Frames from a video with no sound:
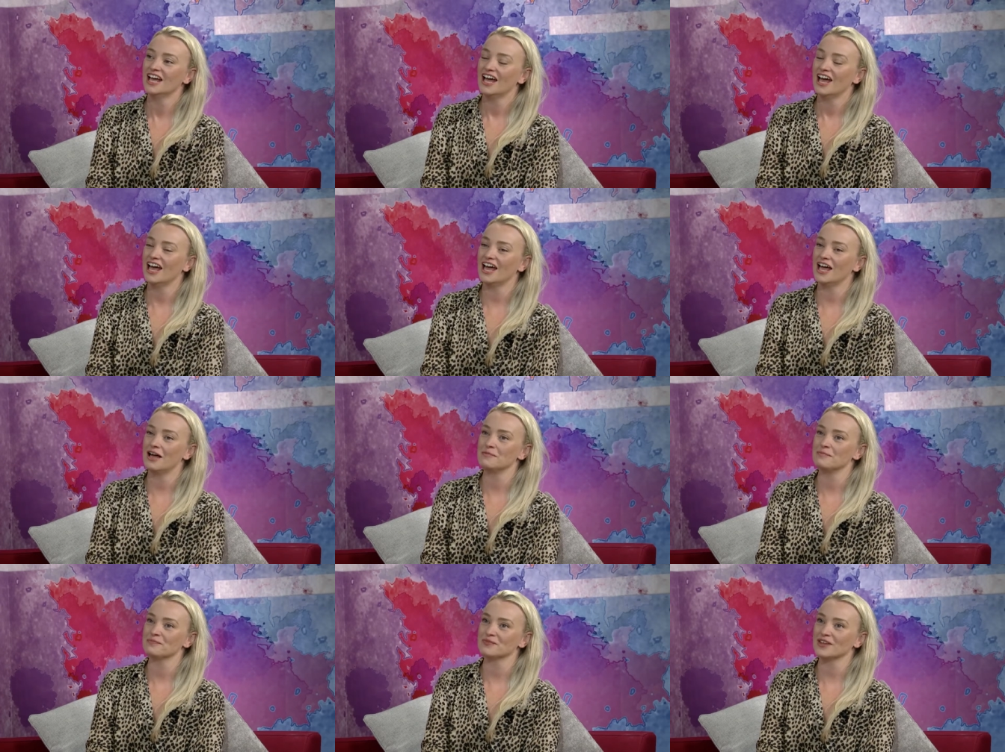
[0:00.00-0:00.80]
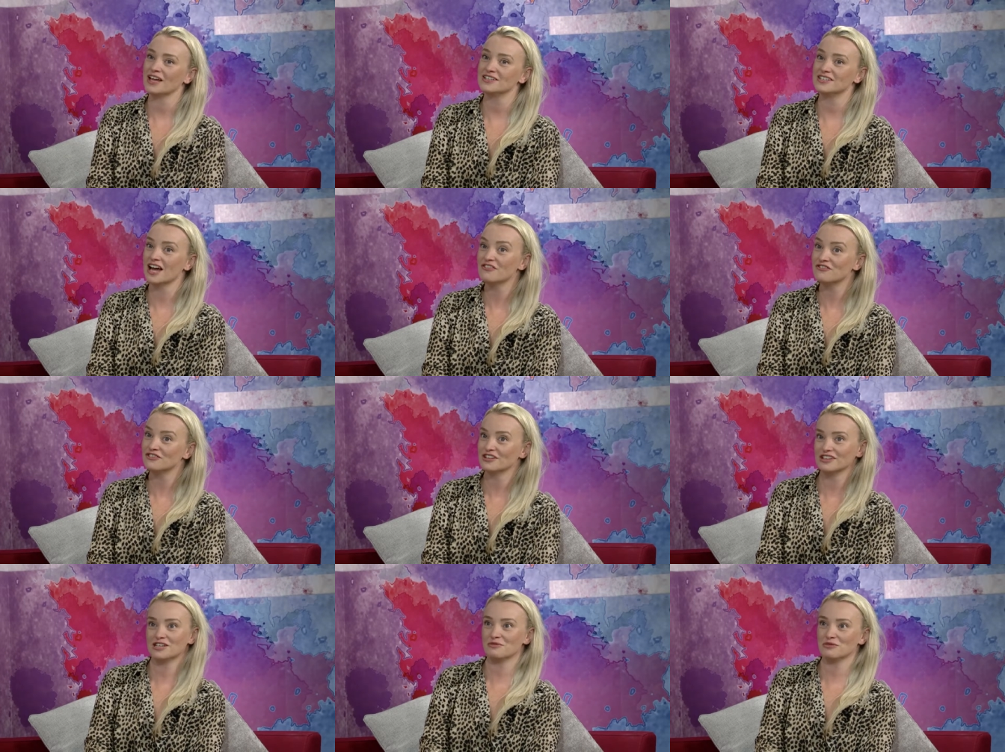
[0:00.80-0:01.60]
I
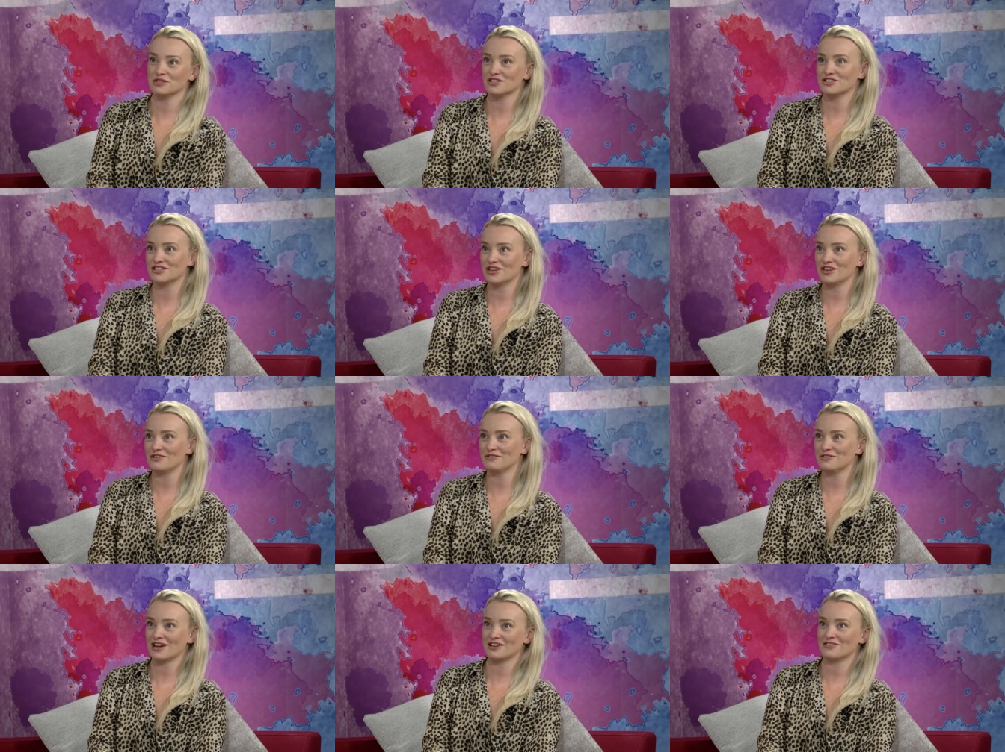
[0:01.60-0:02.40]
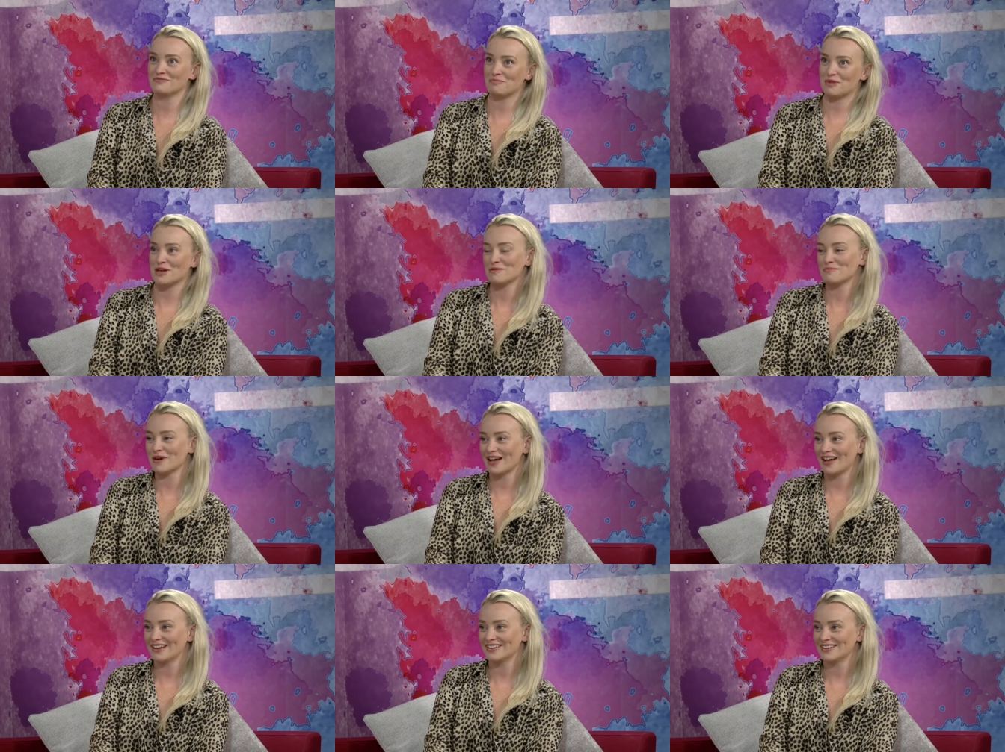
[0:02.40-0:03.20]
definitely want to kind of beat
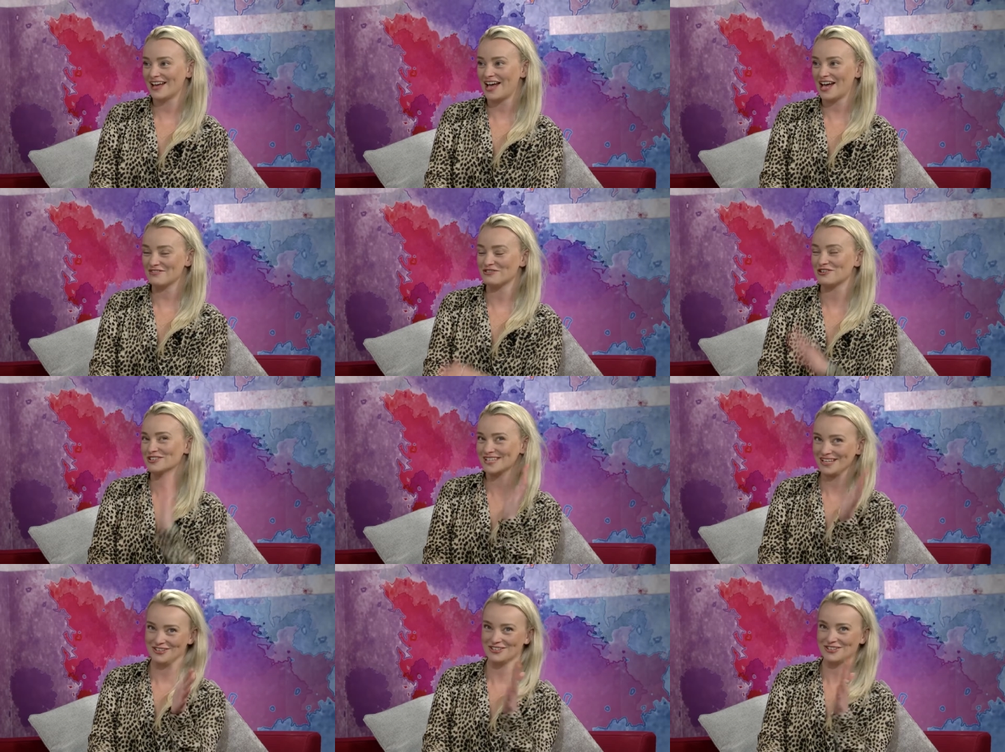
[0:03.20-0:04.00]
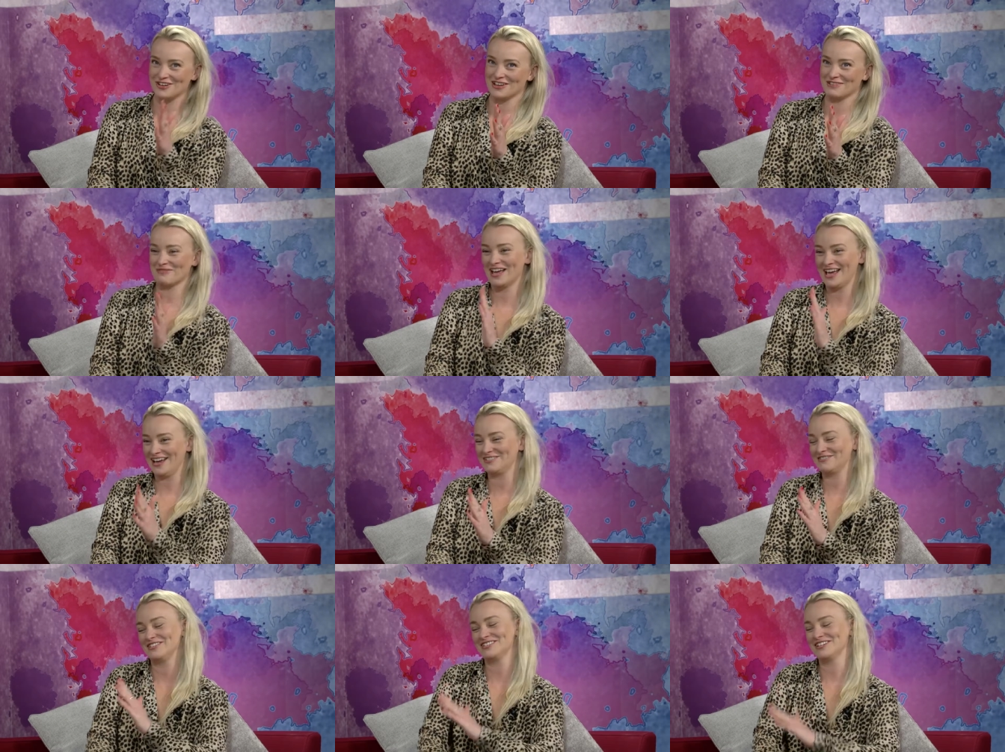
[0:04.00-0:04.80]
I've got a sales target in my head.
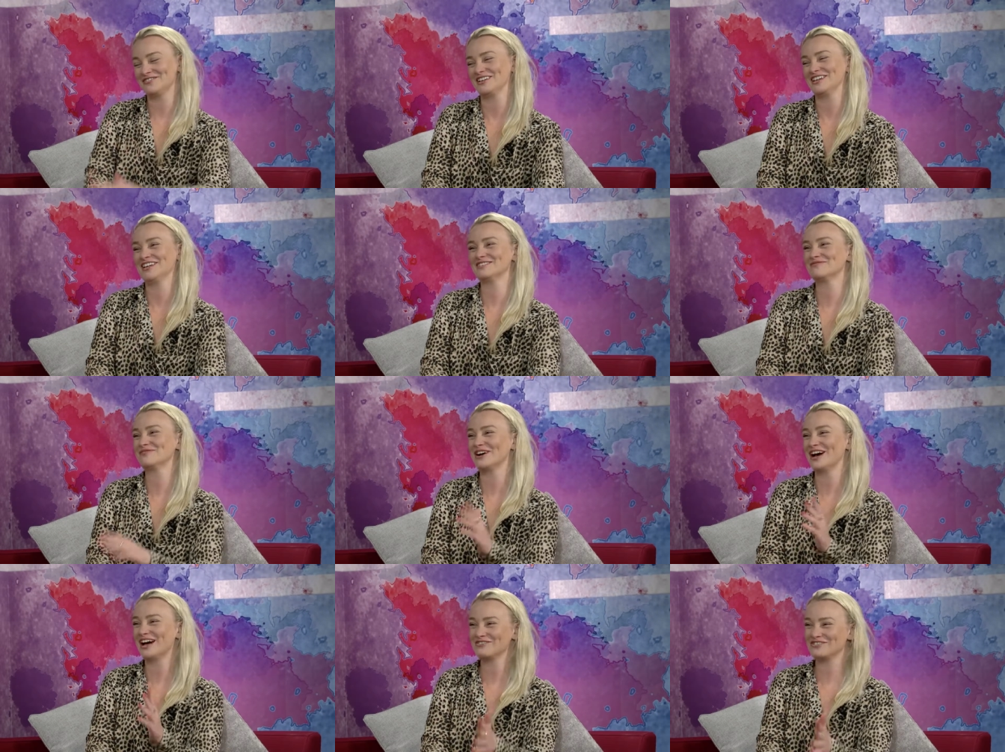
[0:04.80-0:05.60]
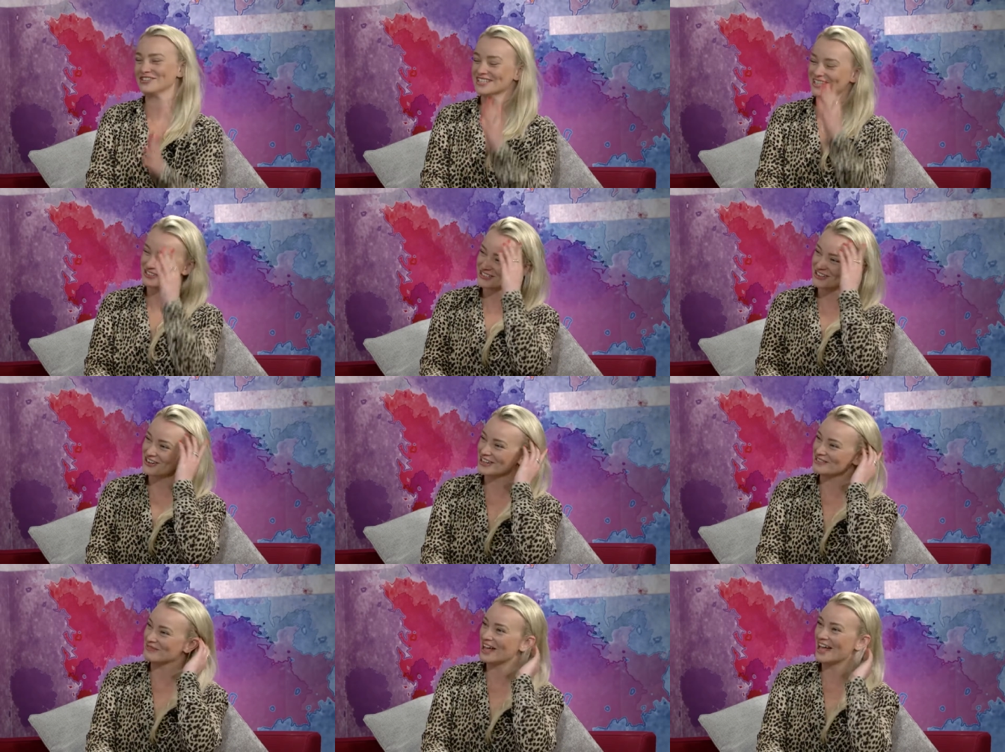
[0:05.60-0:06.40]
I won't say what it is, but I've got a sales
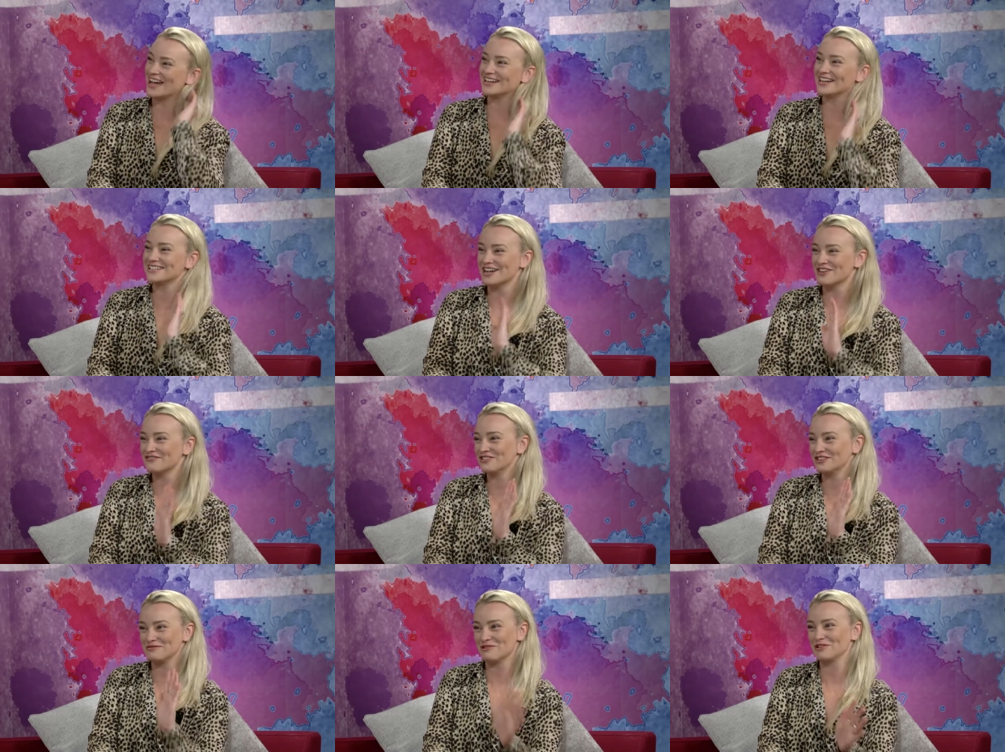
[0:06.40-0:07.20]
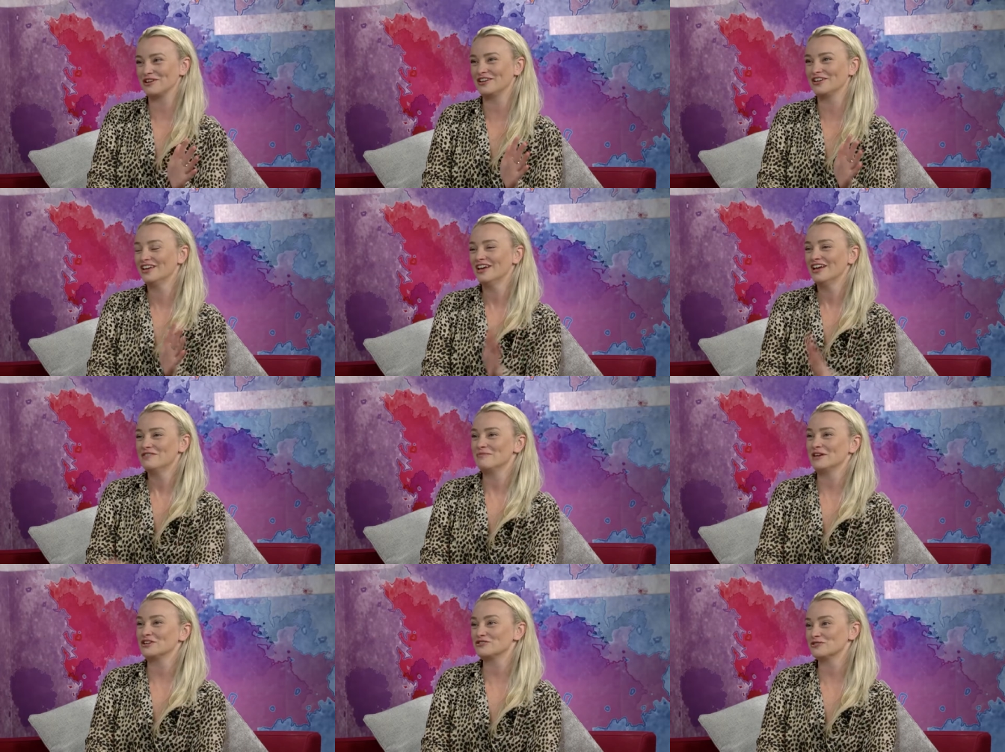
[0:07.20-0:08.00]
target in my head. I definitely want to
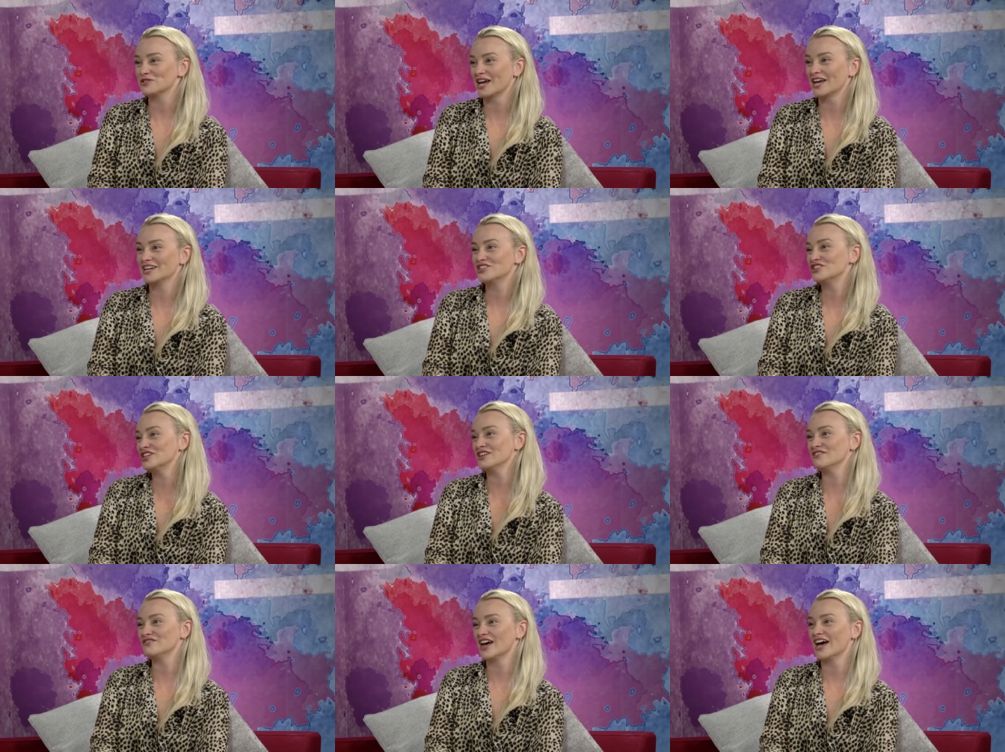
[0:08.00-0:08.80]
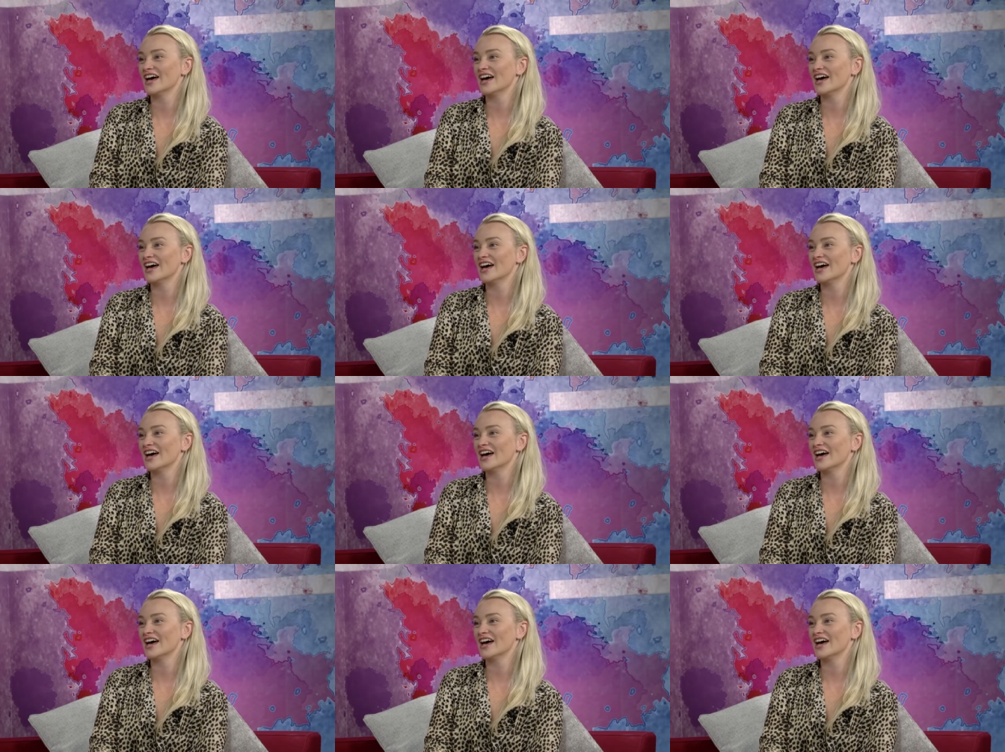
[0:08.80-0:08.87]
make sure that I achieve that.